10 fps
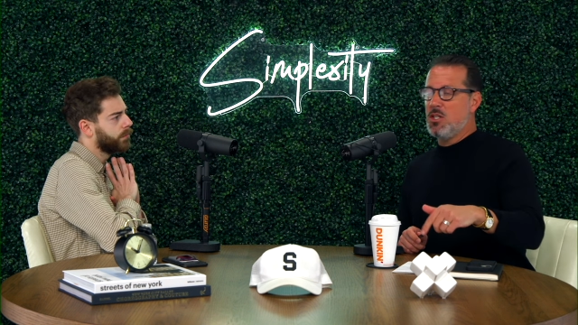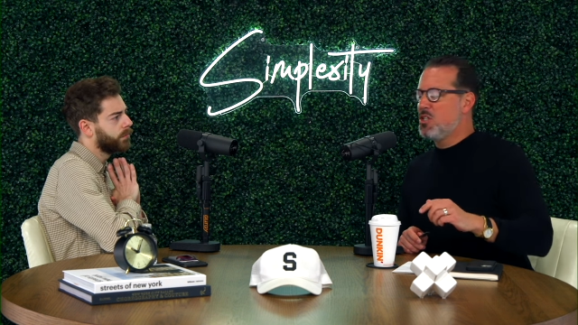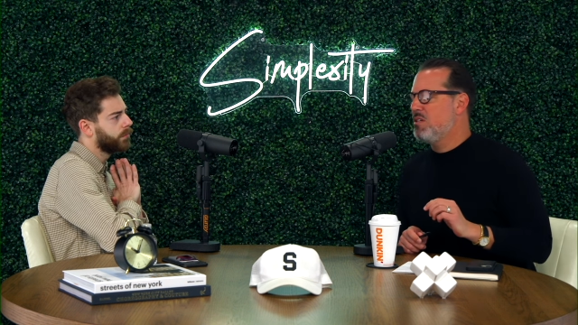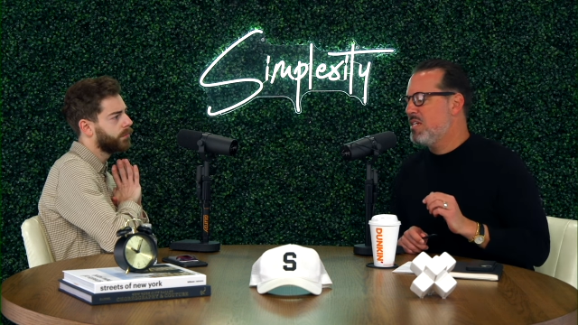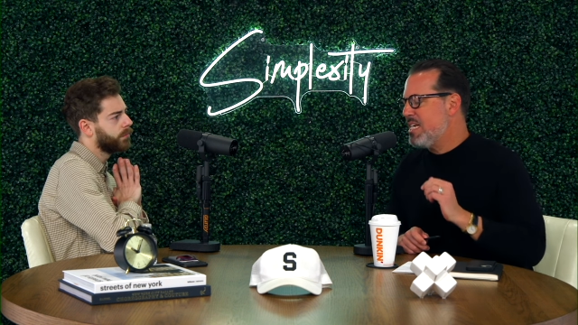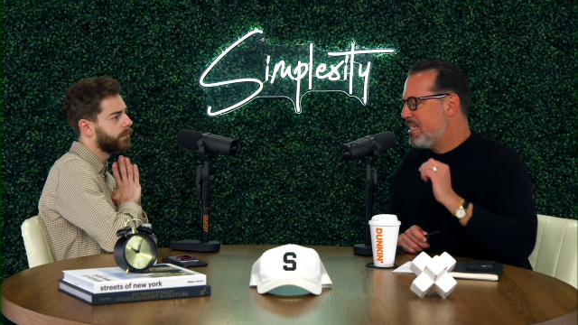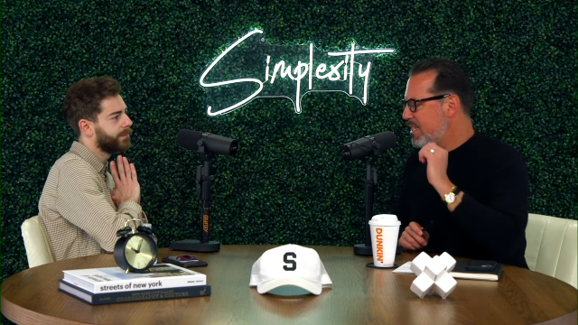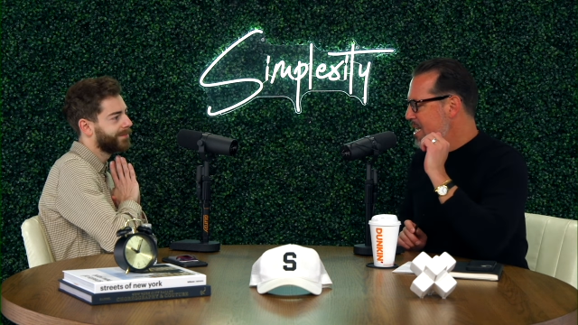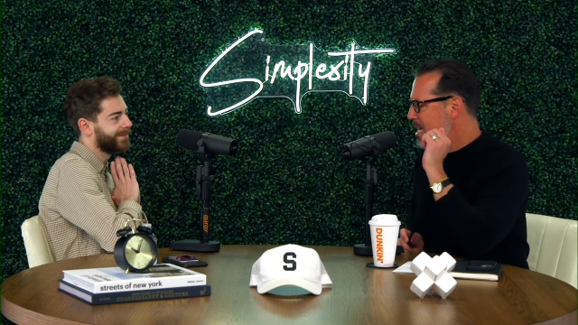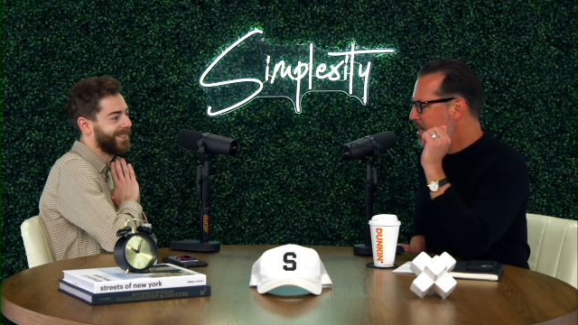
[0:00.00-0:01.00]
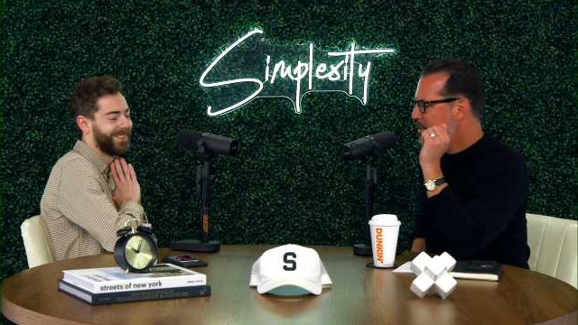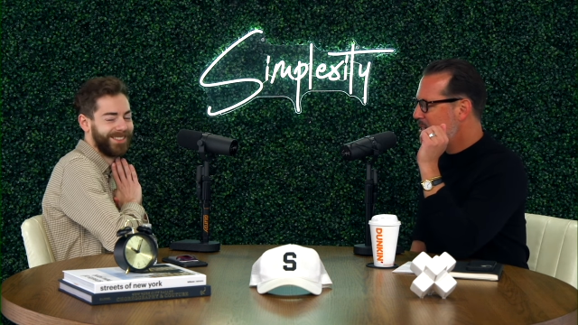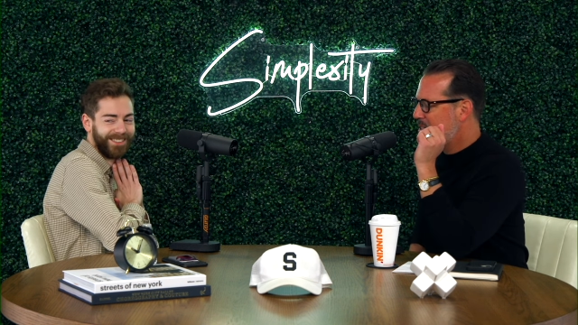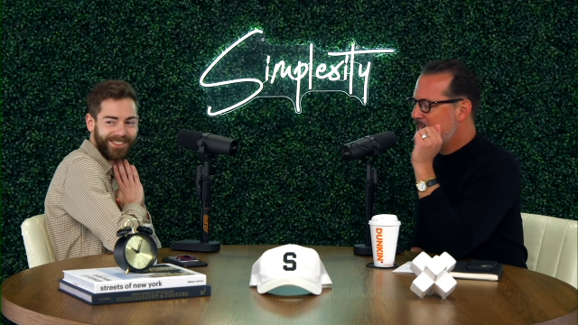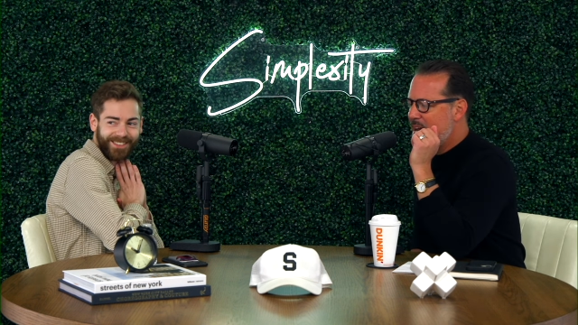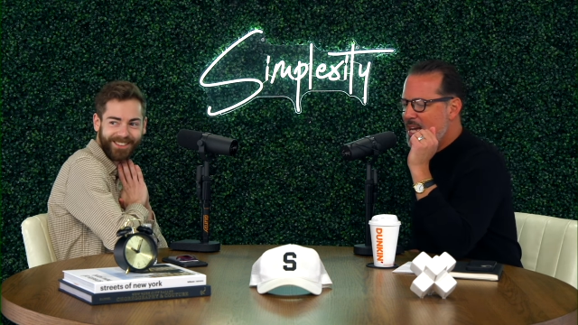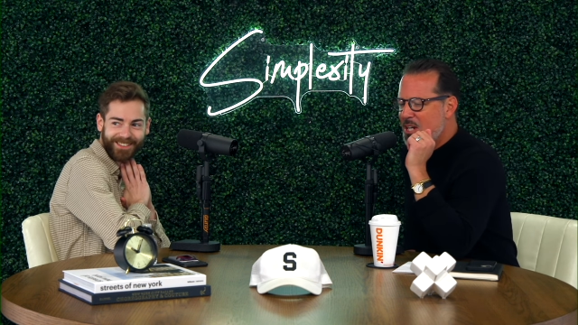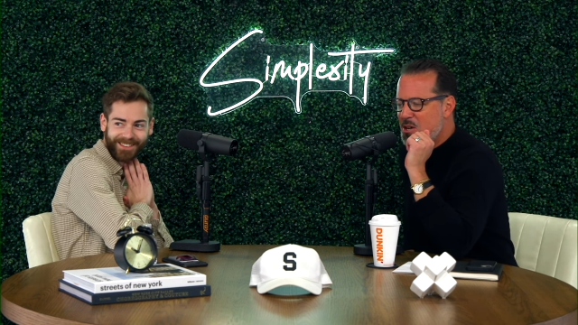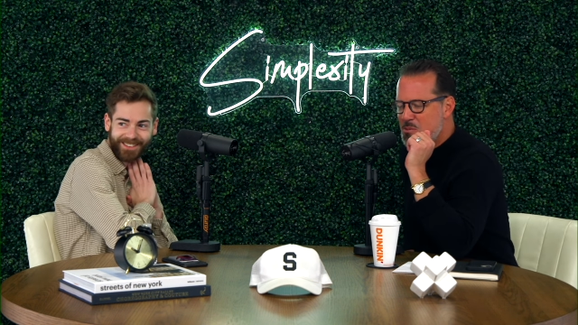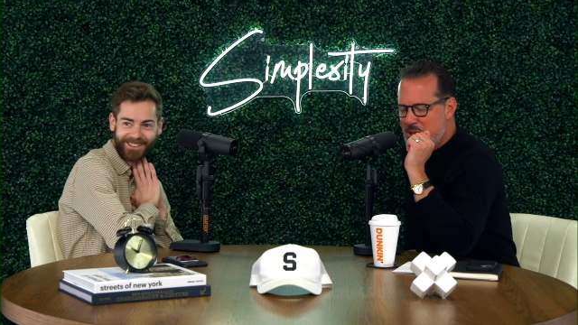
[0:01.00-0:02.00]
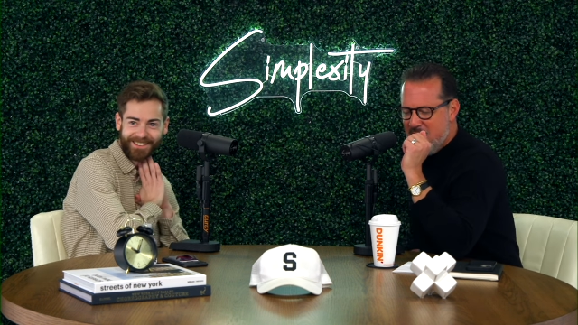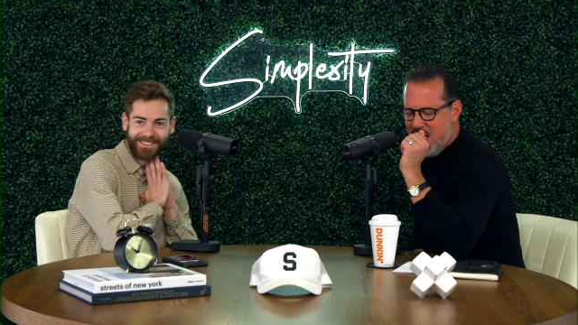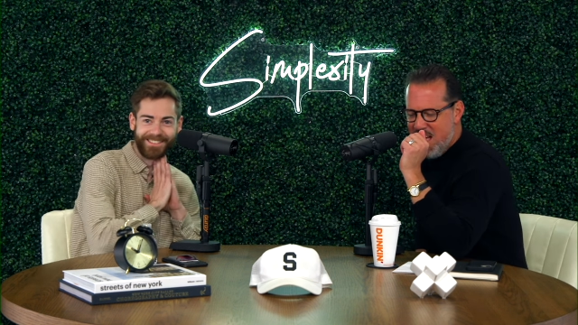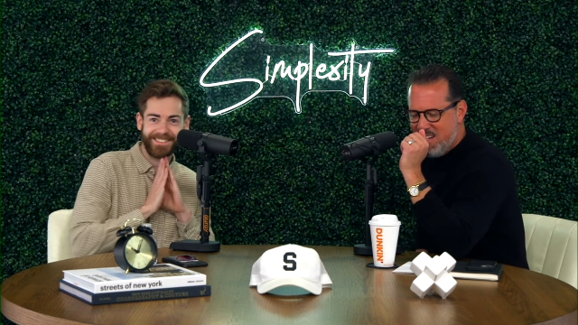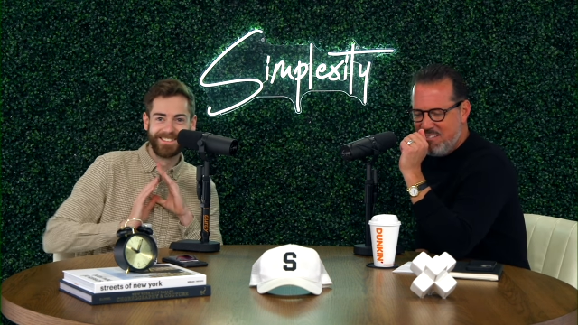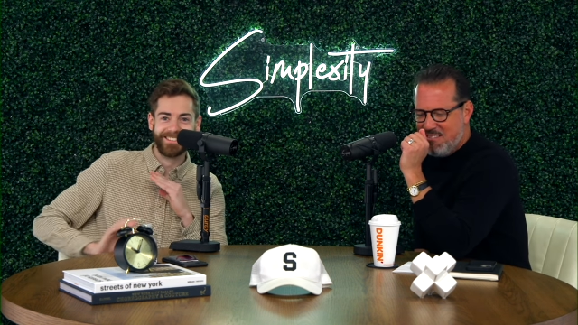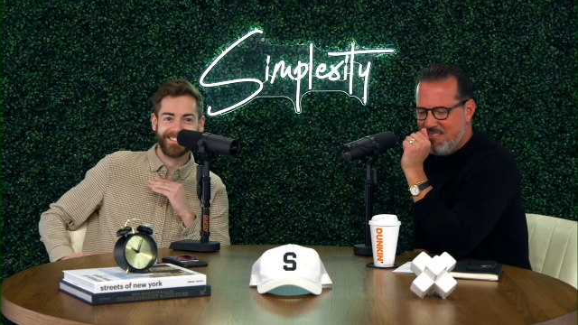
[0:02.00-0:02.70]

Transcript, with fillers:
Speaker 1: Should I stay or should I go now?